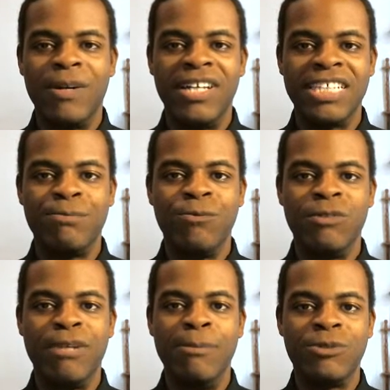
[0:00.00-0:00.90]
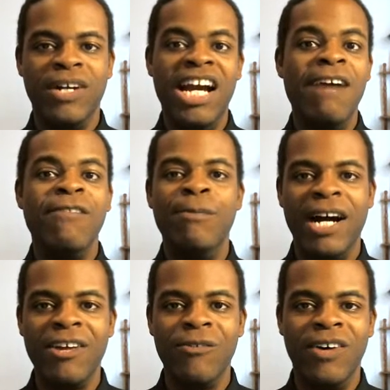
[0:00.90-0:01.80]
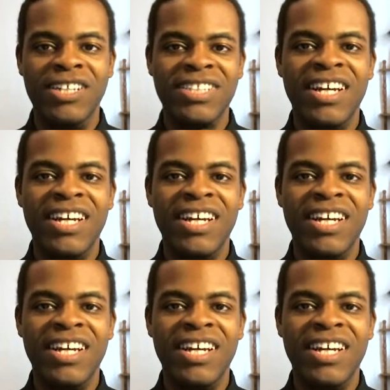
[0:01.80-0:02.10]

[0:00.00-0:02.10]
because that's pretty much what everybody wants.